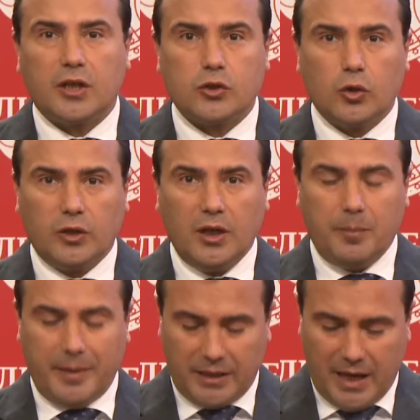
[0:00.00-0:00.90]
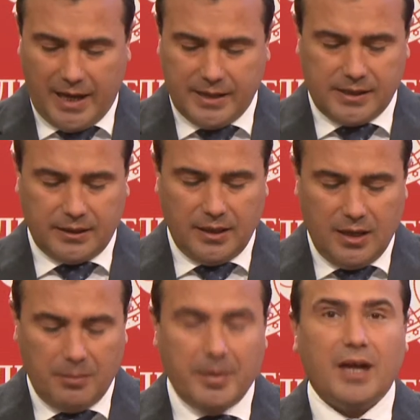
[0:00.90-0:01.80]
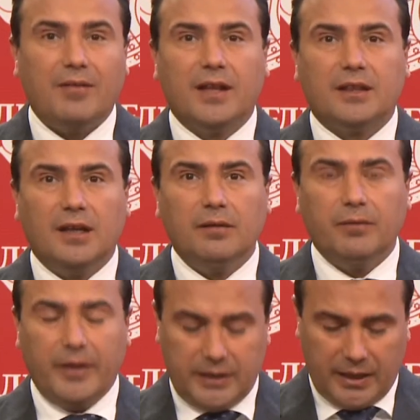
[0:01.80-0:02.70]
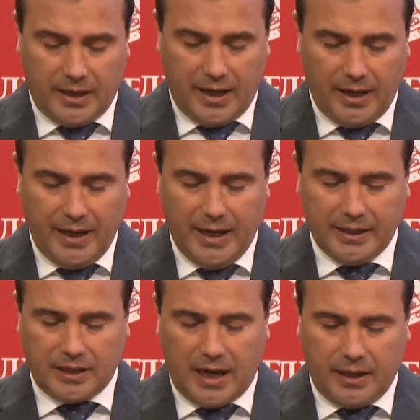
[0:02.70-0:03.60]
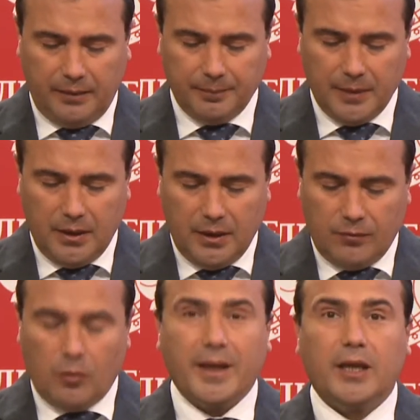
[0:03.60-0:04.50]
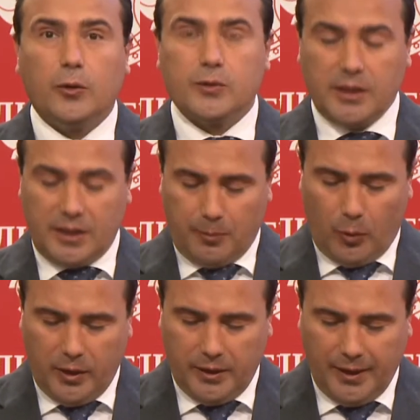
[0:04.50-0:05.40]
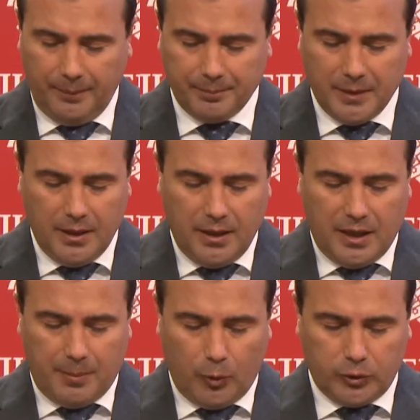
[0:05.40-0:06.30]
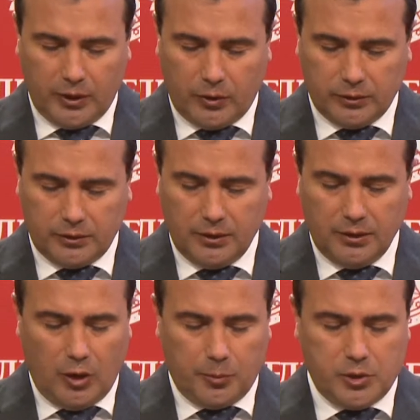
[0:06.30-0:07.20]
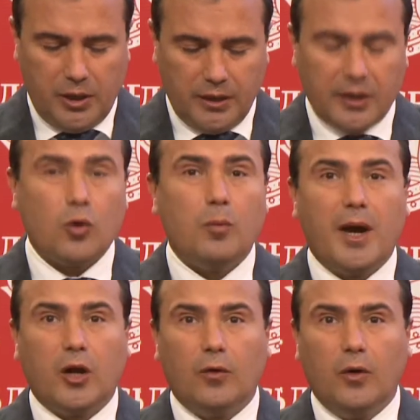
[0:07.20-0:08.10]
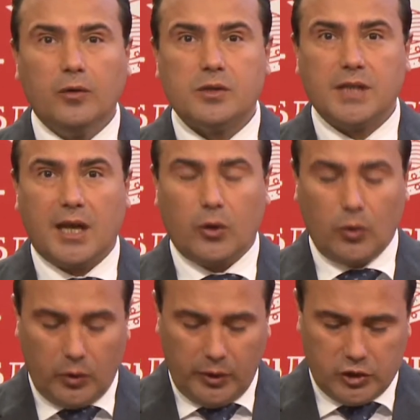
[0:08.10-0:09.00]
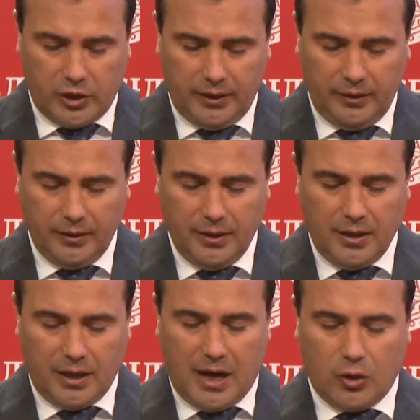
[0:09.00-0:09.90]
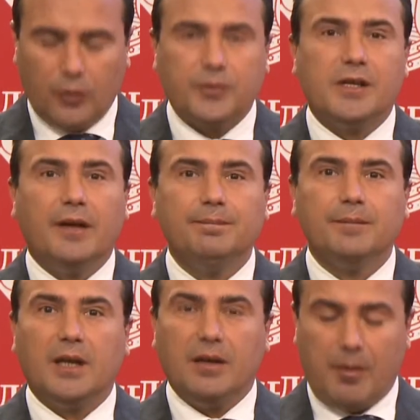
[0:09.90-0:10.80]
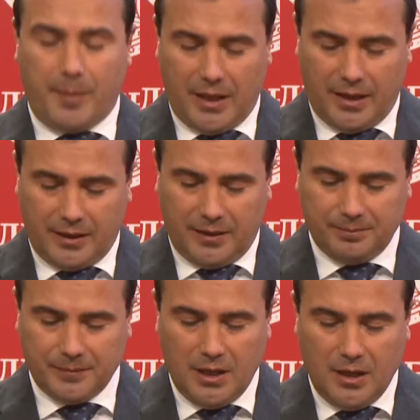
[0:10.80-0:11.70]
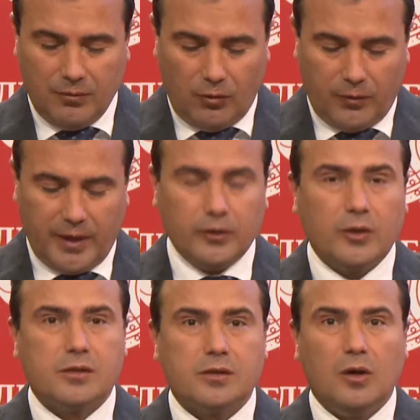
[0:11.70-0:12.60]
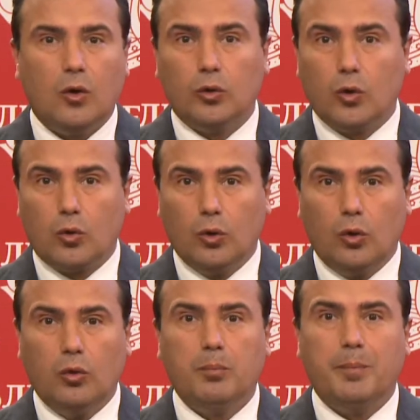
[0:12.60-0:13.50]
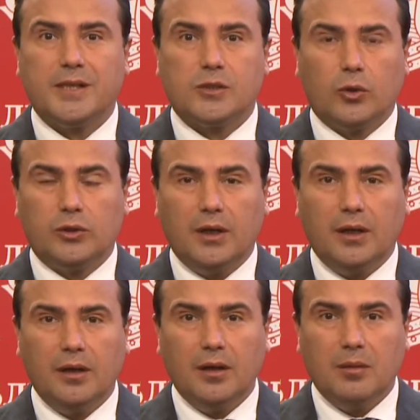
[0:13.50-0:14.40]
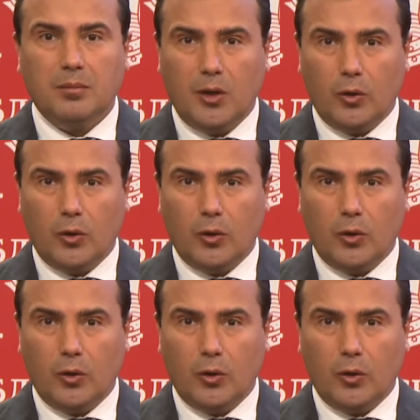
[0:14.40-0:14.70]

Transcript: that will build a 415 megawatt wind park in the Macedonian fields on the branch of Kumanovo, Staro Nagoričane, Rankovce, Kriva Palanka in the value of about